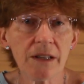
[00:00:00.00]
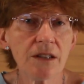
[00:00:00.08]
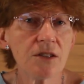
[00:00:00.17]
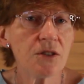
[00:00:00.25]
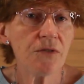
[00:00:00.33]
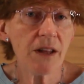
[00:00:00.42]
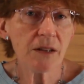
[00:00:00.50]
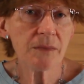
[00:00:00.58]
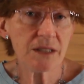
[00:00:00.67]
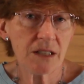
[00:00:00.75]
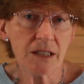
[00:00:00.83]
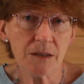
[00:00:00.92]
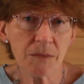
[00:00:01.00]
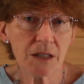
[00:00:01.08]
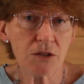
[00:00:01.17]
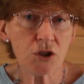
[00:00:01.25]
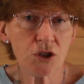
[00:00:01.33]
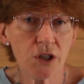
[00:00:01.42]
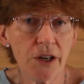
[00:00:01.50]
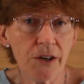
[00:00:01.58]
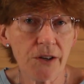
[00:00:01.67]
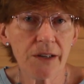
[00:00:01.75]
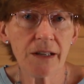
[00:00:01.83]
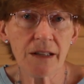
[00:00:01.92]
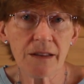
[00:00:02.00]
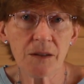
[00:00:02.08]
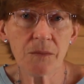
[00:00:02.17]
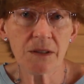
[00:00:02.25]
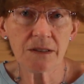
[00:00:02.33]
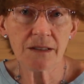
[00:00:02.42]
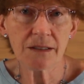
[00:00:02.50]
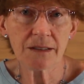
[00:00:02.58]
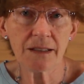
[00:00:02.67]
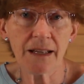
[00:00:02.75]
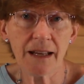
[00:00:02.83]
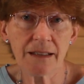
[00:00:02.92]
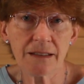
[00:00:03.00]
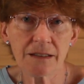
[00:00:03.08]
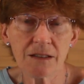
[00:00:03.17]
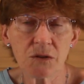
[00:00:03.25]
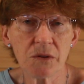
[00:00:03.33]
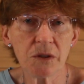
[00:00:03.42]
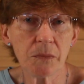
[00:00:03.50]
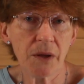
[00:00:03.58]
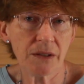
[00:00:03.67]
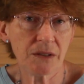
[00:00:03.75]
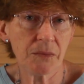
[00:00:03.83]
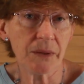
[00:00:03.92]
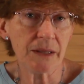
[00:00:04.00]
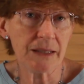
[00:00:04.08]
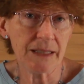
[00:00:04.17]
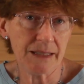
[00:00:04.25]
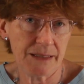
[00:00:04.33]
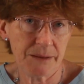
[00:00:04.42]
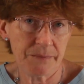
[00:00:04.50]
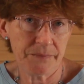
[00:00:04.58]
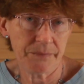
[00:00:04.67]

and the development team can share in the business analysis responsibilities.